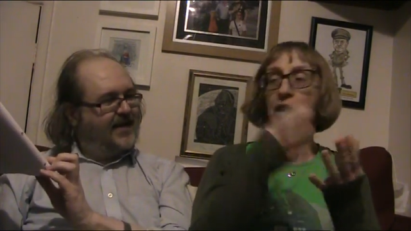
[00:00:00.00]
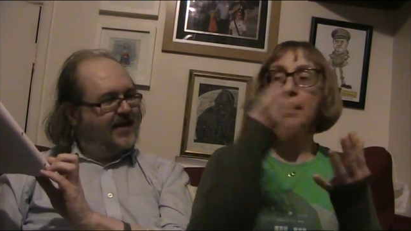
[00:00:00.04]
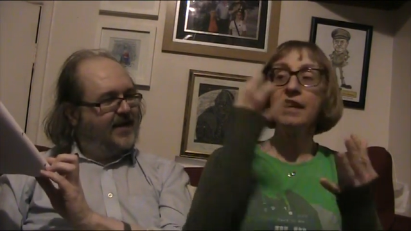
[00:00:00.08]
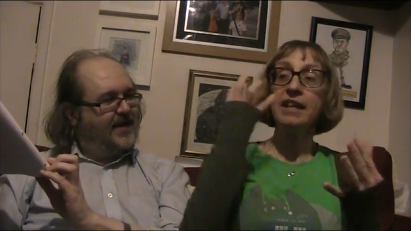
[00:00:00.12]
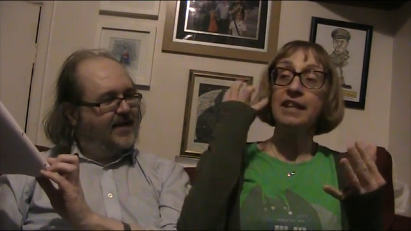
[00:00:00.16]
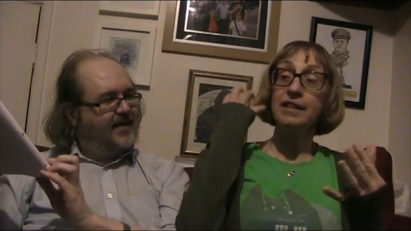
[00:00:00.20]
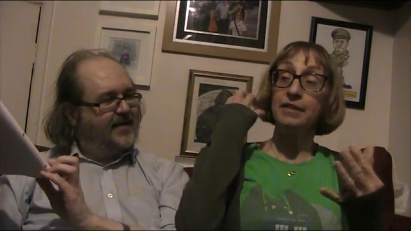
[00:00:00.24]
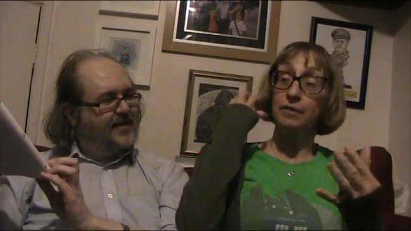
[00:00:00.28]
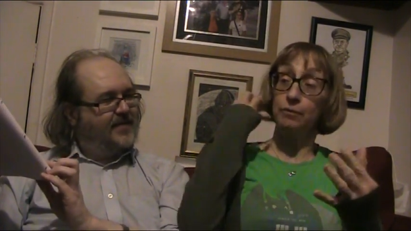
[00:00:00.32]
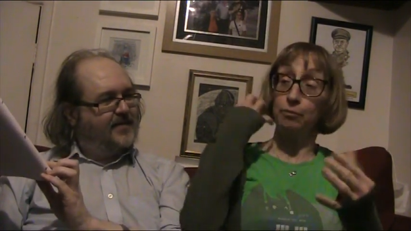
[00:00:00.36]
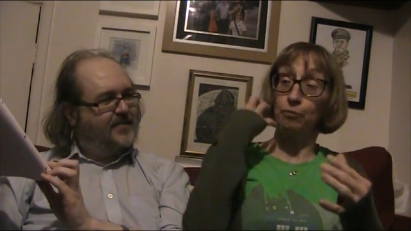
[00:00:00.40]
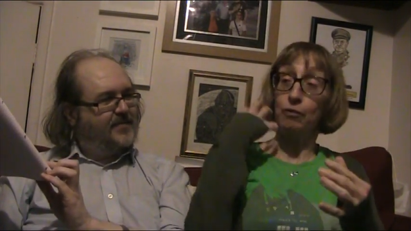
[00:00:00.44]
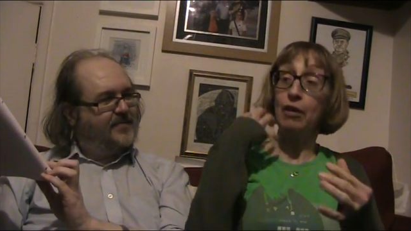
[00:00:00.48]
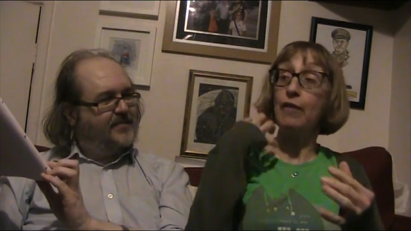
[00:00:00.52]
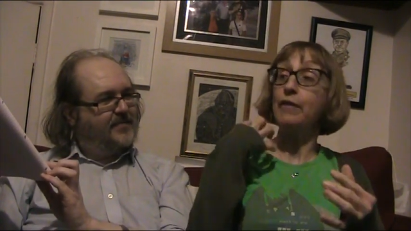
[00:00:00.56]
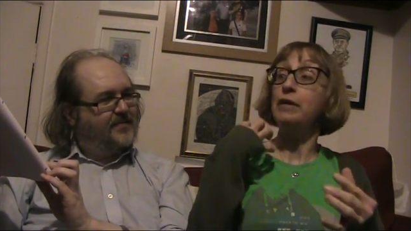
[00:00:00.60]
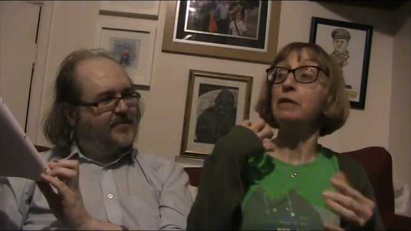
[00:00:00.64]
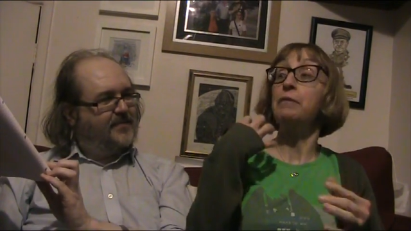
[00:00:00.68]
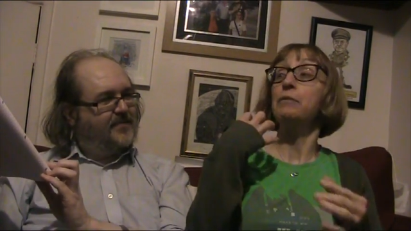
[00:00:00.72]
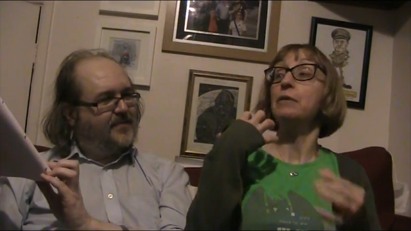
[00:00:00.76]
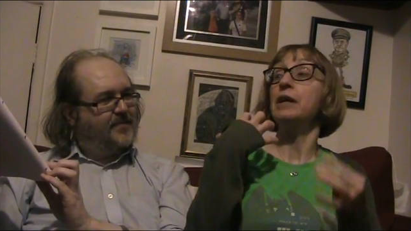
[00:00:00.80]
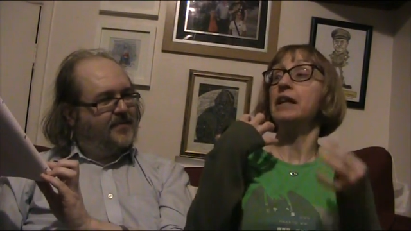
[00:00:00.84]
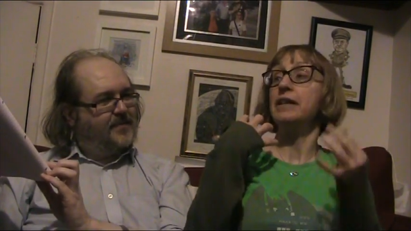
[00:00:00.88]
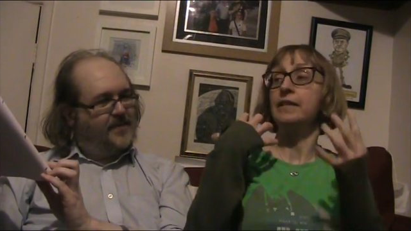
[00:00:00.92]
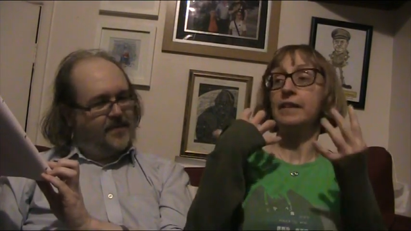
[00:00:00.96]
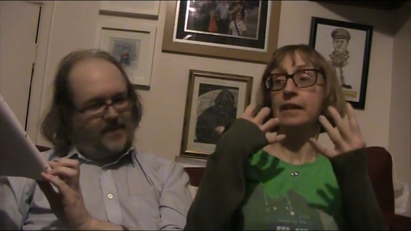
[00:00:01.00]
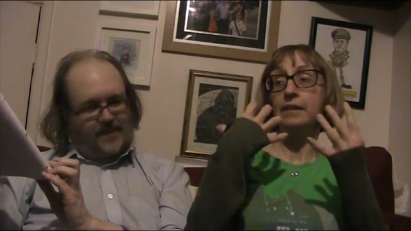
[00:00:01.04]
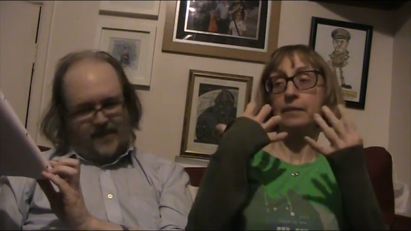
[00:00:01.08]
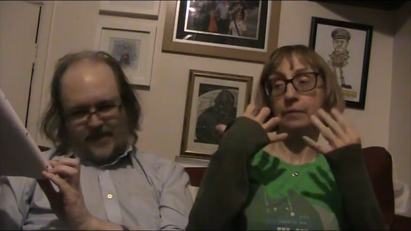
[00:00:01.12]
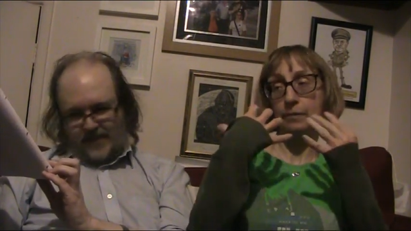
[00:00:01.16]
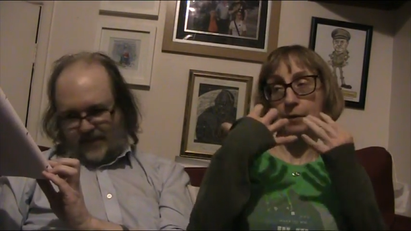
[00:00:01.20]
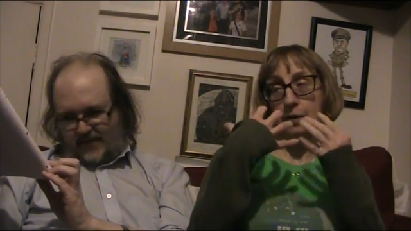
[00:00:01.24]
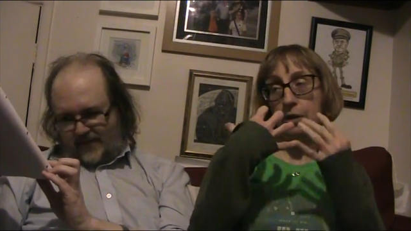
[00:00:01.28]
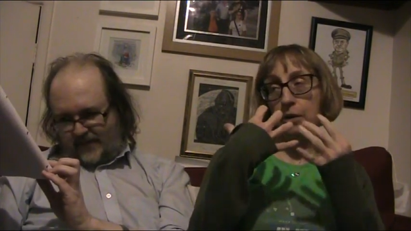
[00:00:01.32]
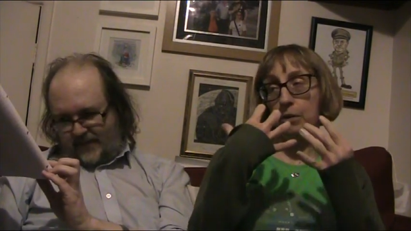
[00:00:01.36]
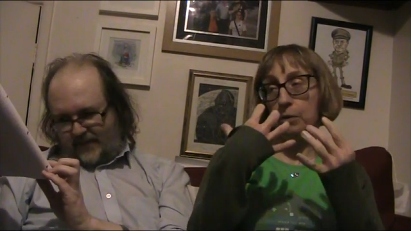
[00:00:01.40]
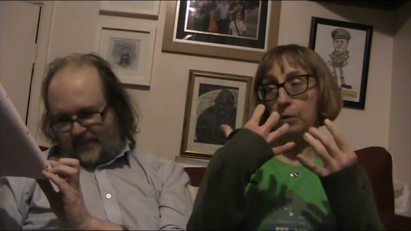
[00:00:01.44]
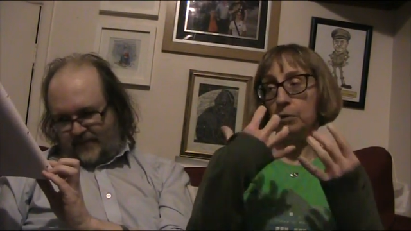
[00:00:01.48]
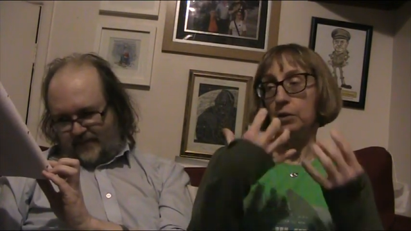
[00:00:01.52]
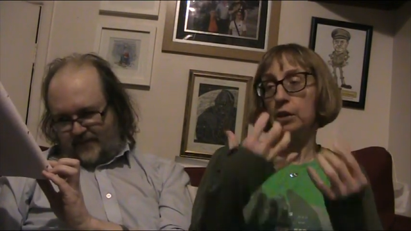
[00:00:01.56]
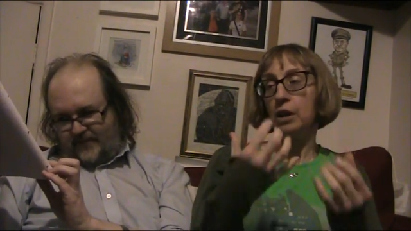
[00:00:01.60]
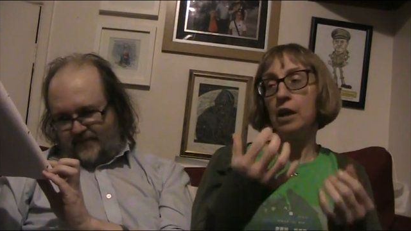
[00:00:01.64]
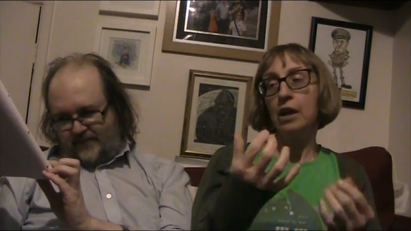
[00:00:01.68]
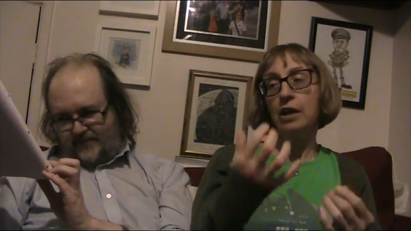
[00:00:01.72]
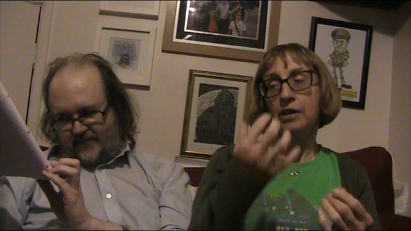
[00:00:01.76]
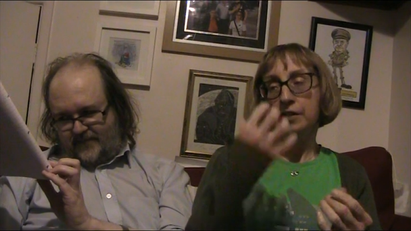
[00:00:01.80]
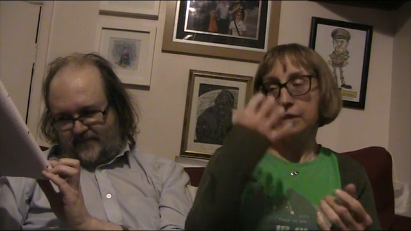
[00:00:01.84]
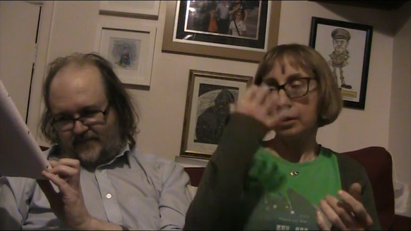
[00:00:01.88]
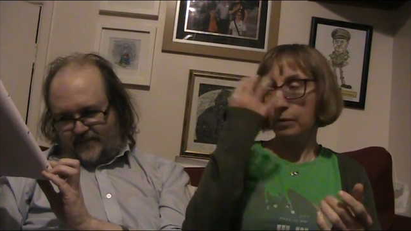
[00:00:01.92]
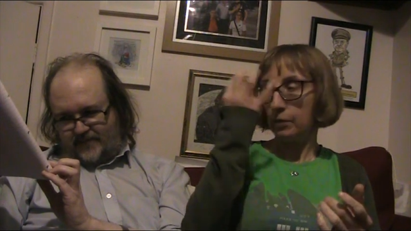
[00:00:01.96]
Speaker 1: Her hair's very red. That doll.
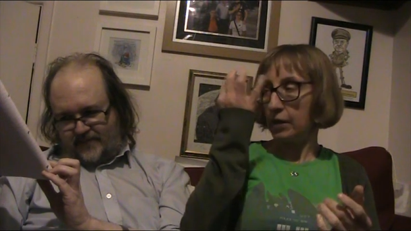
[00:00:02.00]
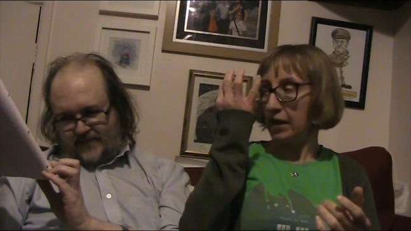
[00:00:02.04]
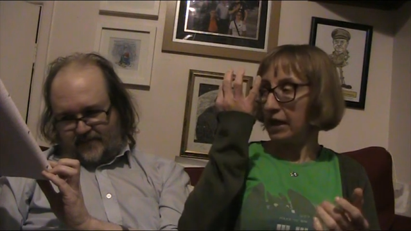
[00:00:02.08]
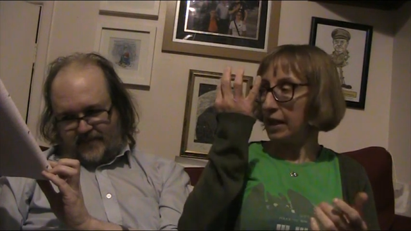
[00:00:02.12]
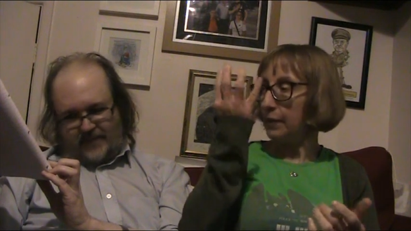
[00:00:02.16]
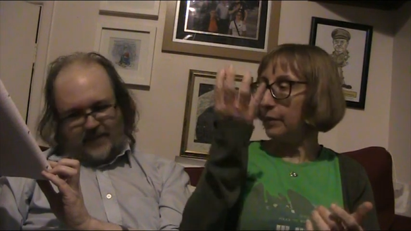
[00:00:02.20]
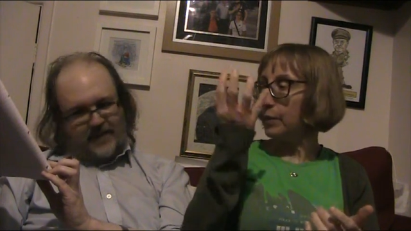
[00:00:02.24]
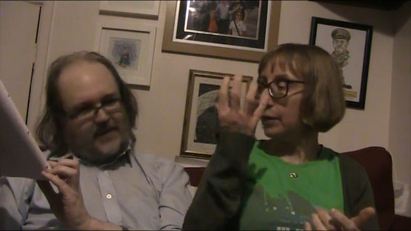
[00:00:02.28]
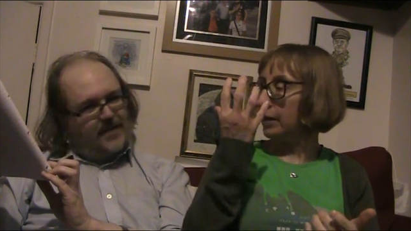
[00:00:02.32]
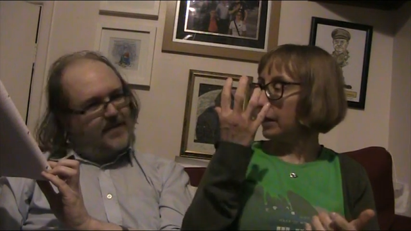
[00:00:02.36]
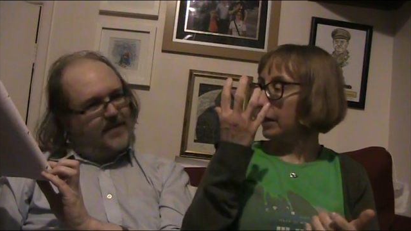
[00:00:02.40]
So they give her a